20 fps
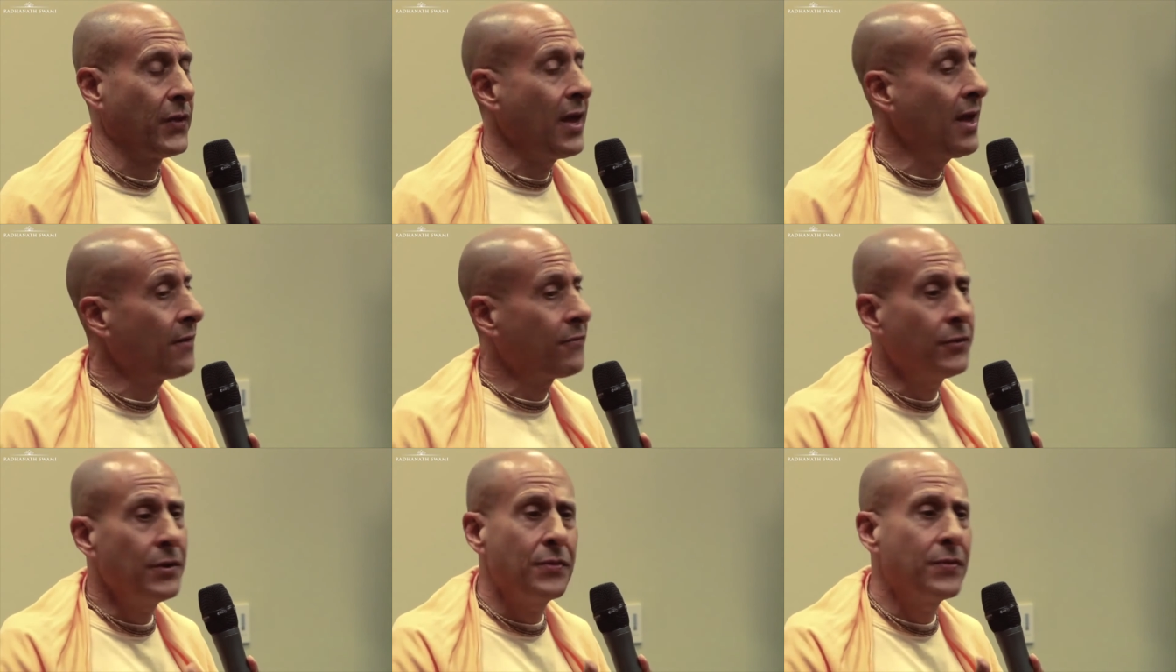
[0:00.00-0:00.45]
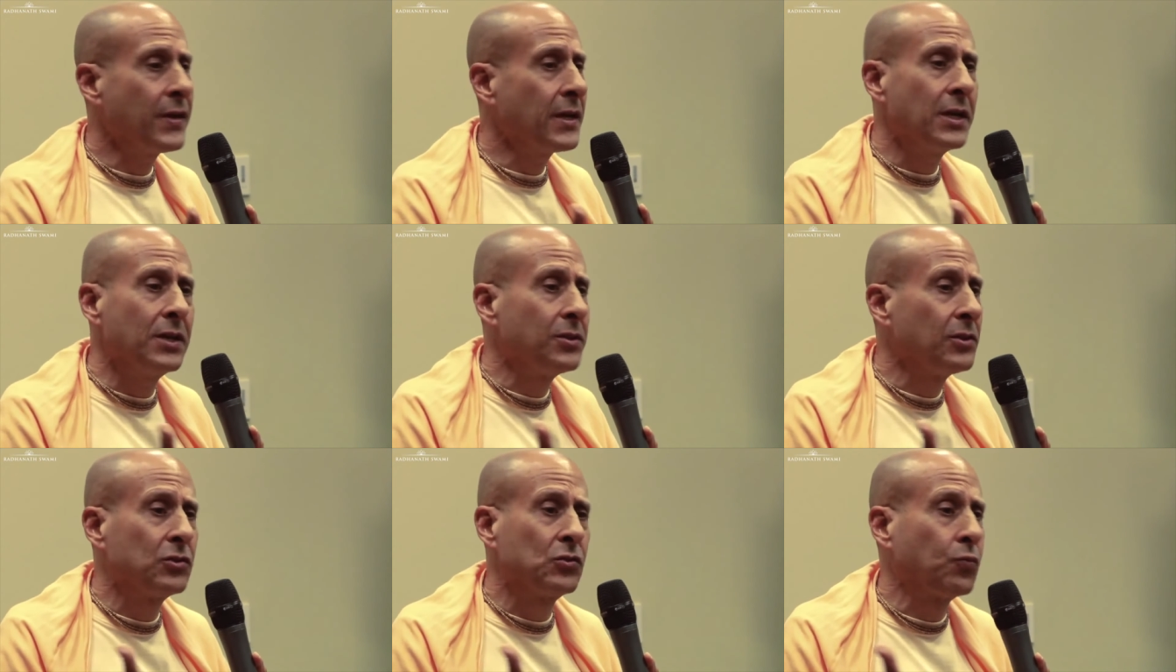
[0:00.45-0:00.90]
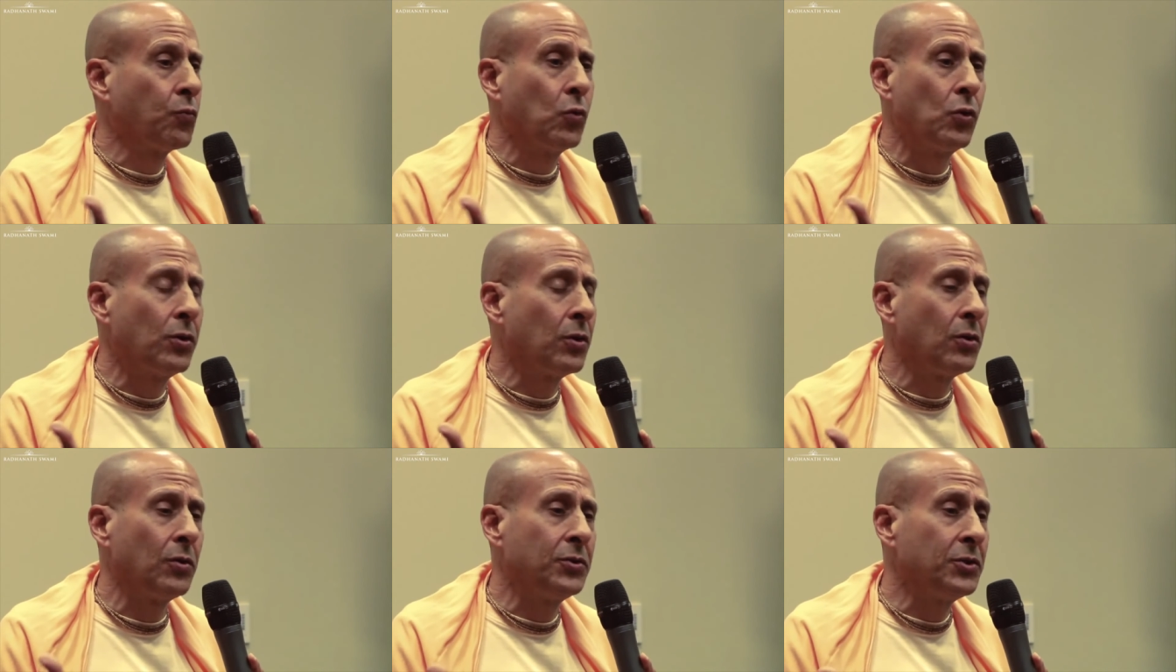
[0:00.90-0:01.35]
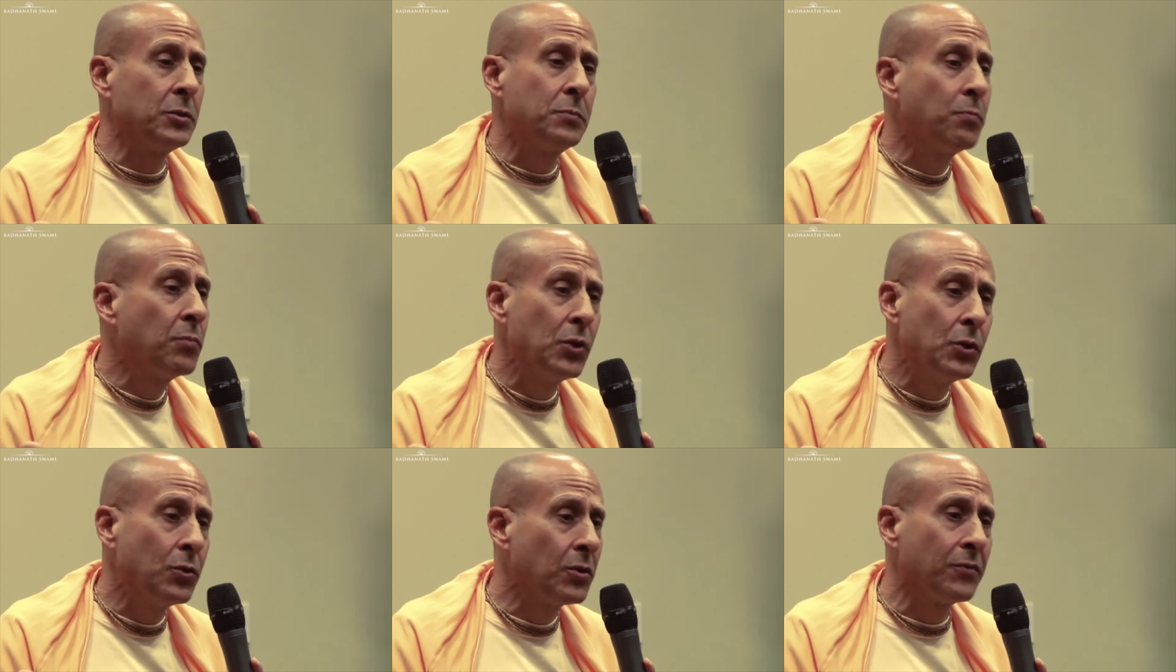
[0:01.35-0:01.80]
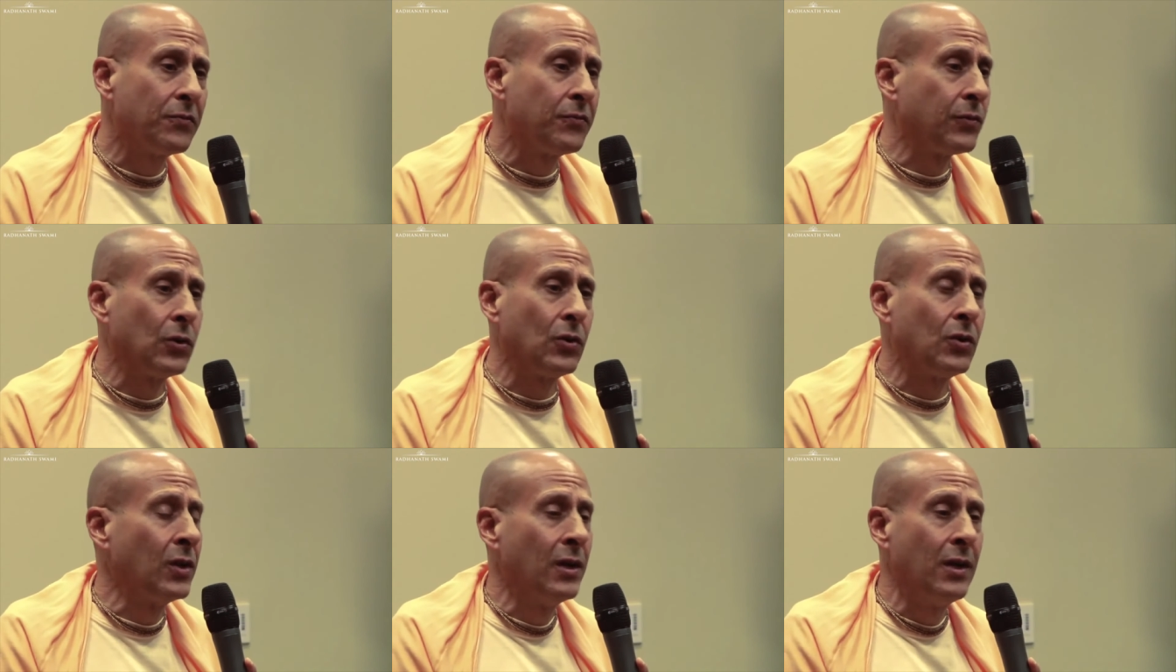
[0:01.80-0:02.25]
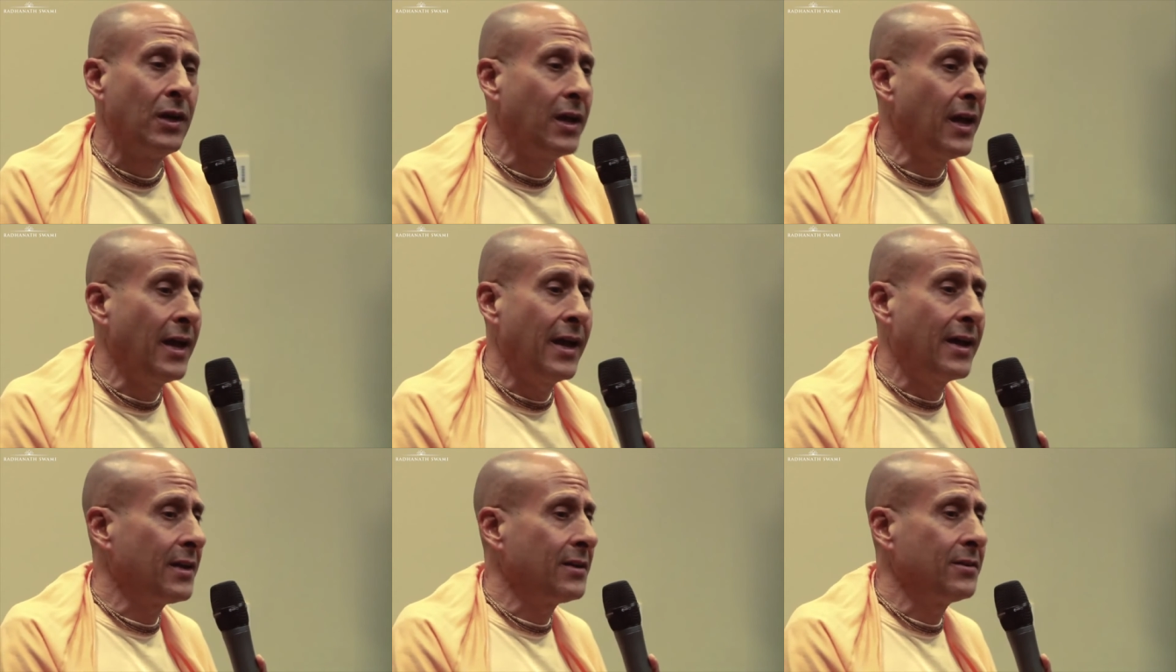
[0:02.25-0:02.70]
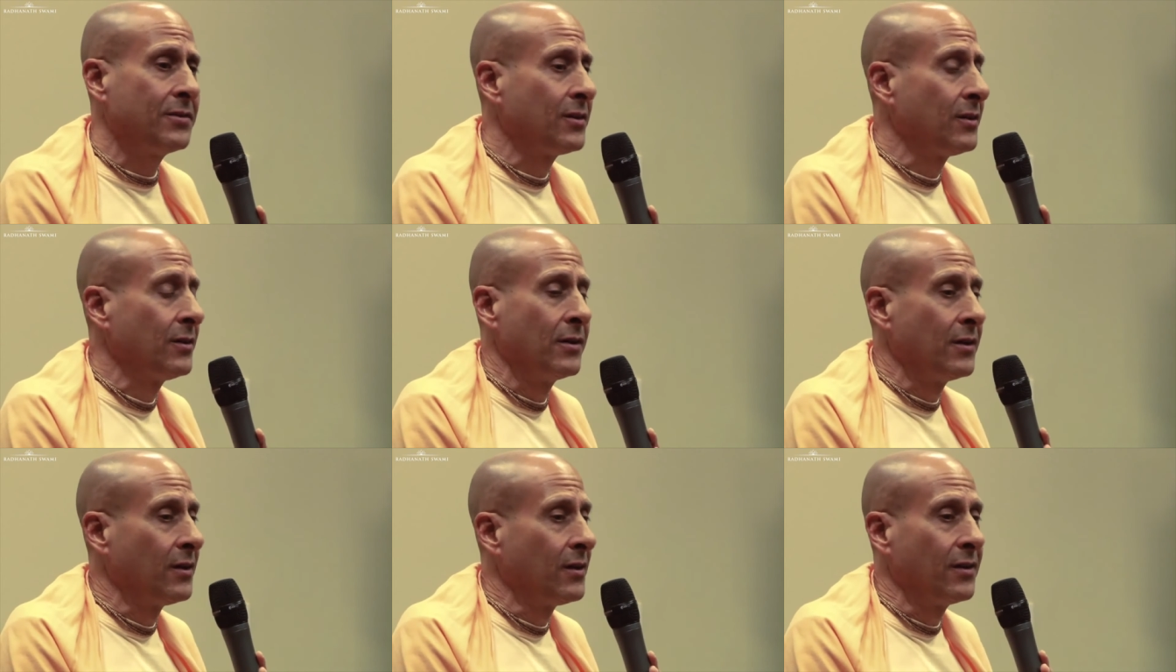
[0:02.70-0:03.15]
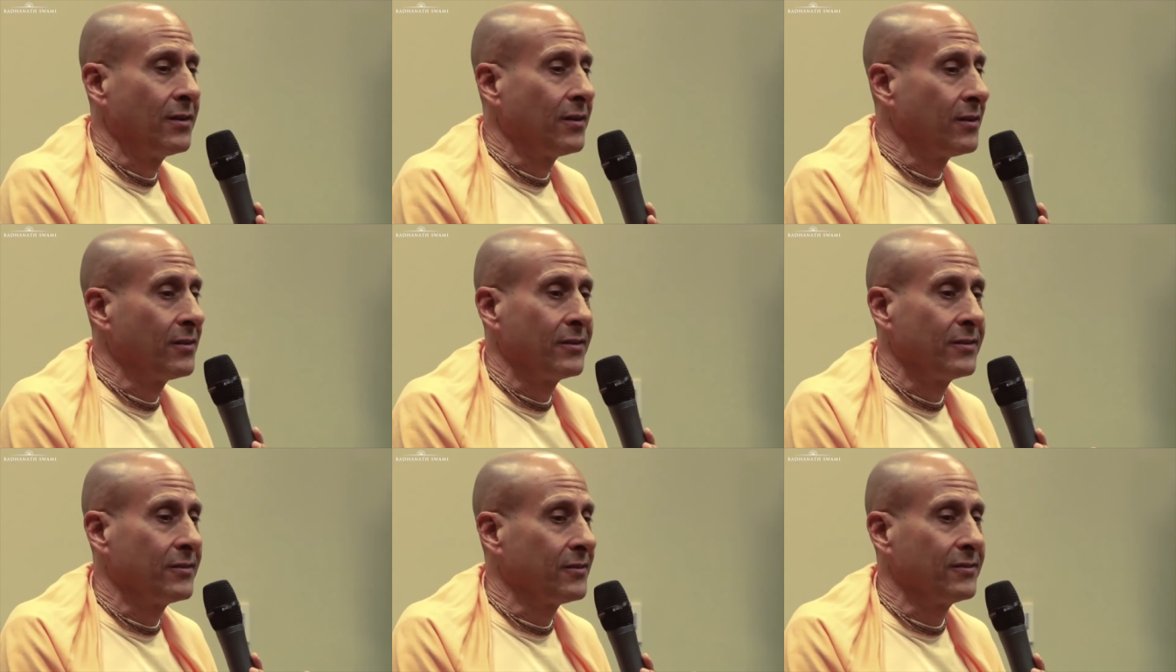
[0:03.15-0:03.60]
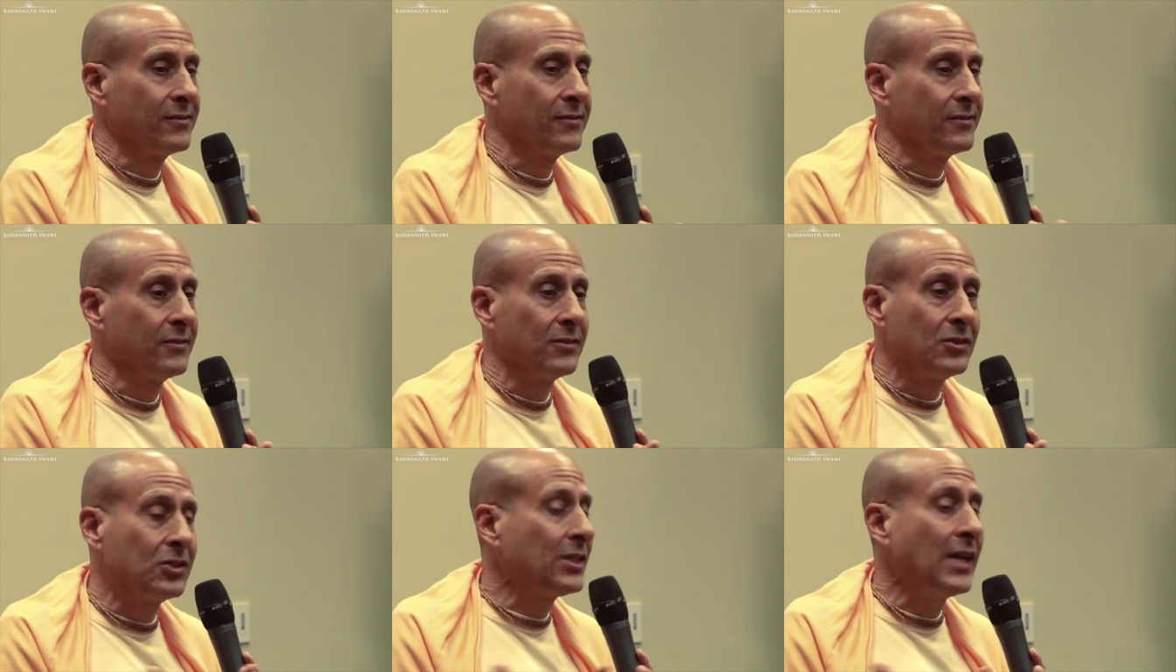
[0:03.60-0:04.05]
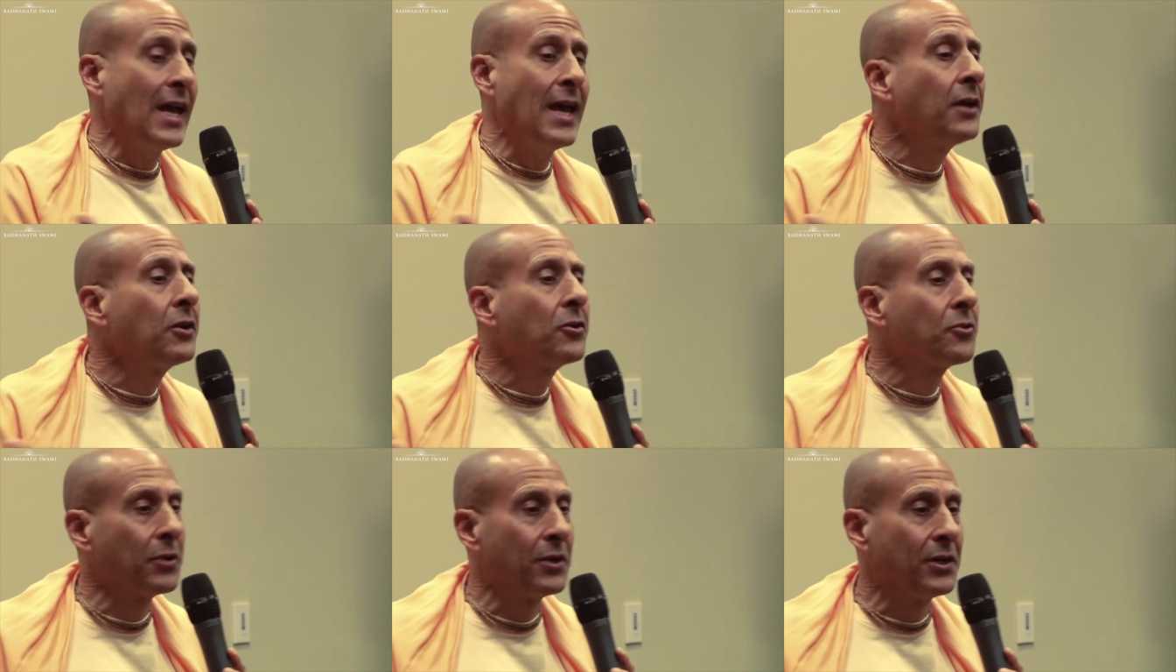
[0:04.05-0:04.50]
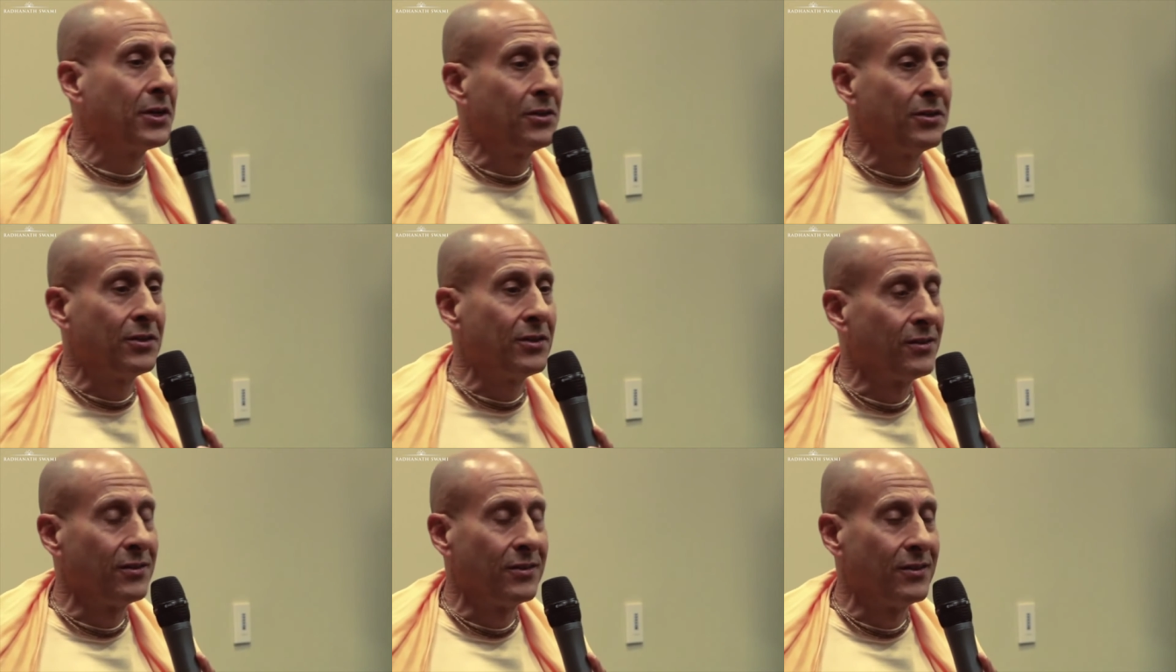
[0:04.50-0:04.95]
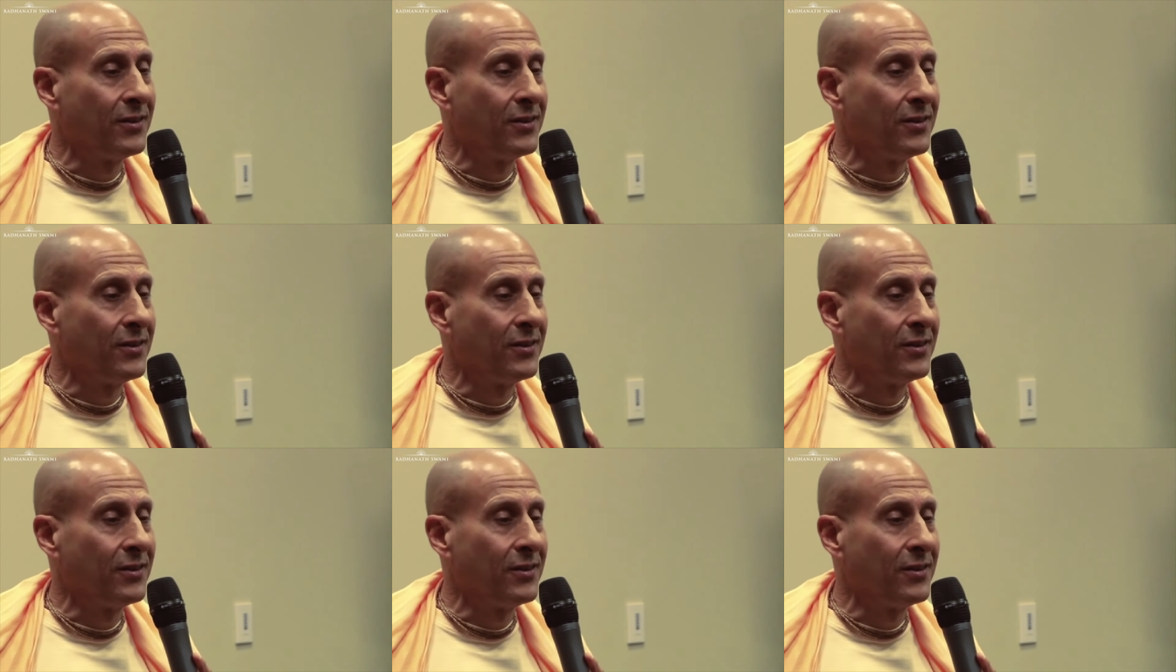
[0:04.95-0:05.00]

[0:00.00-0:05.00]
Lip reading: Everything in this world is beautiful and sacred